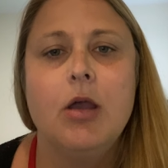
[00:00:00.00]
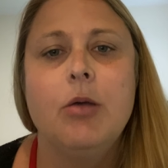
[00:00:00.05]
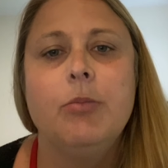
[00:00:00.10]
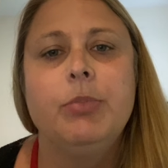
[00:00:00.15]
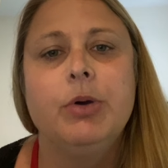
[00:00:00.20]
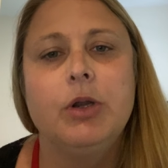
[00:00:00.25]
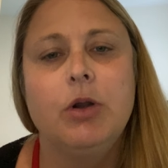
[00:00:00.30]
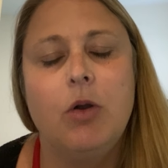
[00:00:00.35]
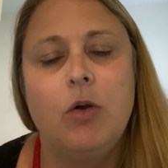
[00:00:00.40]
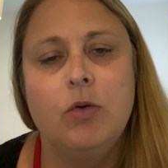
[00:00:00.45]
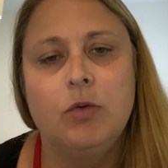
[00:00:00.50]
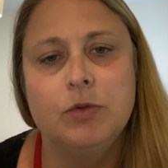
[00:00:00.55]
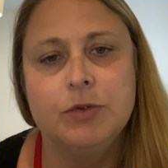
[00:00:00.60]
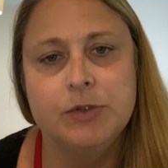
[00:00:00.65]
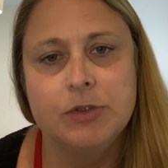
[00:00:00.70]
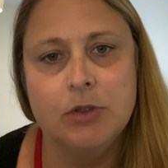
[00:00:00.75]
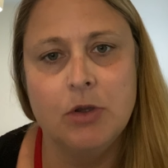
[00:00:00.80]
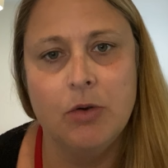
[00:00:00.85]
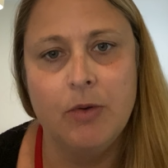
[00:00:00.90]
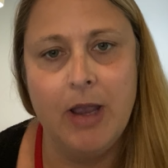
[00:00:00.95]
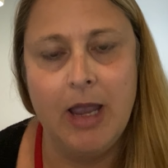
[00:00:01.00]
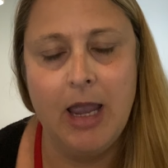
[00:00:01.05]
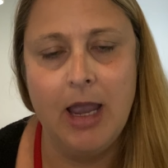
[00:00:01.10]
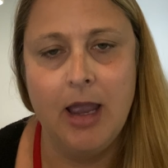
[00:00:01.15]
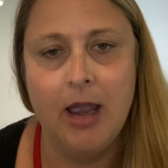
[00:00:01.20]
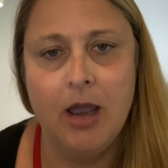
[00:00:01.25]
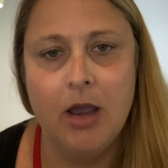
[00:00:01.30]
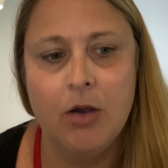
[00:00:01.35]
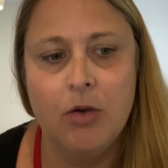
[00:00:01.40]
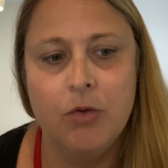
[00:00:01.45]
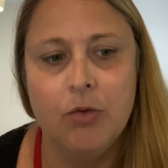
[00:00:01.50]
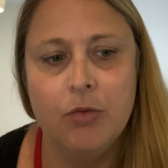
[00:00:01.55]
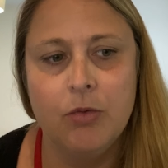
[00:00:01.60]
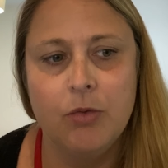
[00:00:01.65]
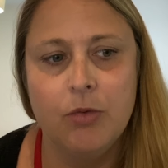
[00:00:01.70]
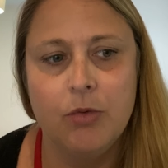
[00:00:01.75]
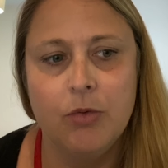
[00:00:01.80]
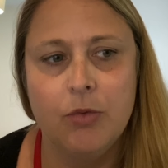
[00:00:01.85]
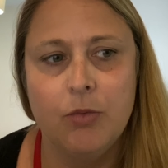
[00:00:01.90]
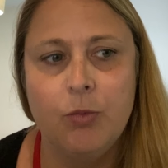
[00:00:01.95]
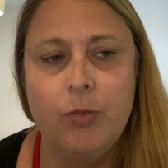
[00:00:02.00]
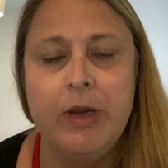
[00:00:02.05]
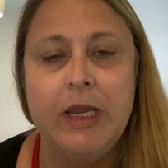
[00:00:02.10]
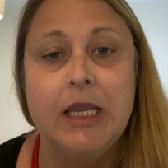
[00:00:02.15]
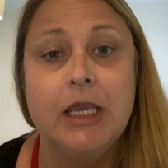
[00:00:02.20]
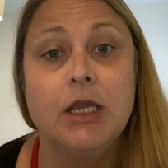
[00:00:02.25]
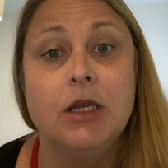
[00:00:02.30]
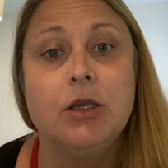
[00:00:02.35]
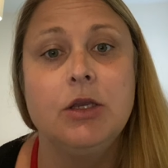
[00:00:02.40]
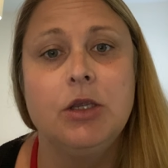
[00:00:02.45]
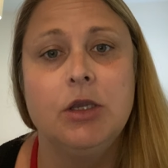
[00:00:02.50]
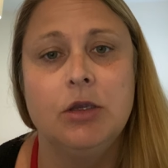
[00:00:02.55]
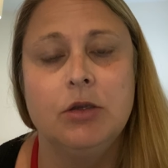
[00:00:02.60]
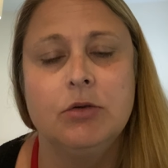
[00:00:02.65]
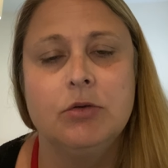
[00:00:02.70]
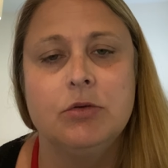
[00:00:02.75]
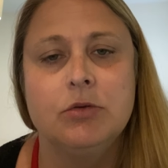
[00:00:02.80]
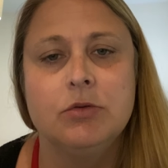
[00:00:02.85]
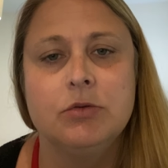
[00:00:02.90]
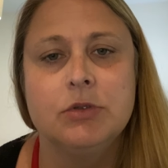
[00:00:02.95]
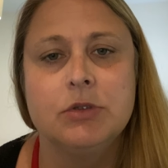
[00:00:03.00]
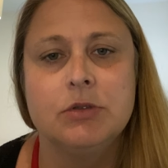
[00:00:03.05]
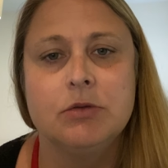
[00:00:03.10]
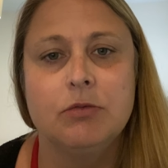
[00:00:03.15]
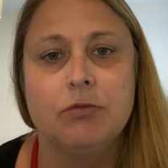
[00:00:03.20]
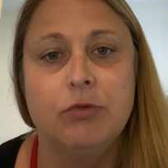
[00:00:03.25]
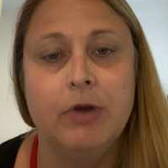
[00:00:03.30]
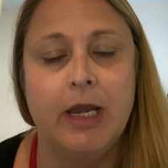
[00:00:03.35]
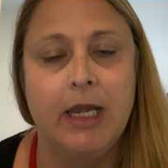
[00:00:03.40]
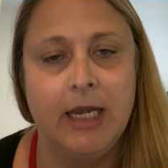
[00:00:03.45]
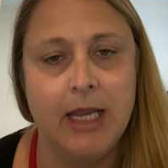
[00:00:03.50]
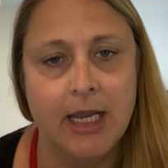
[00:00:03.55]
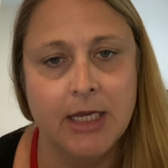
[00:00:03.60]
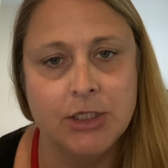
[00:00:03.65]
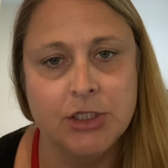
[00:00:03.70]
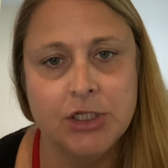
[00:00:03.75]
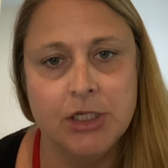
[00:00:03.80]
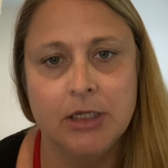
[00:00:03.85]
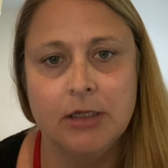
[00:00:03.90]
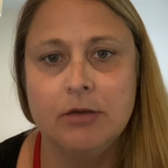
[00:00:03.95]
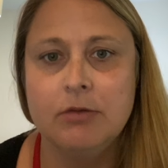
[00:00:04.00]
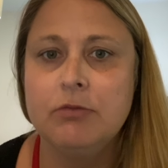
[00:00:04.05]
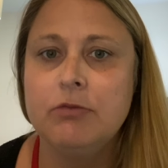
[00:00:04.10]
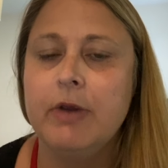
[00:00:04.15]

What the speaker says: but also how we can use radiation,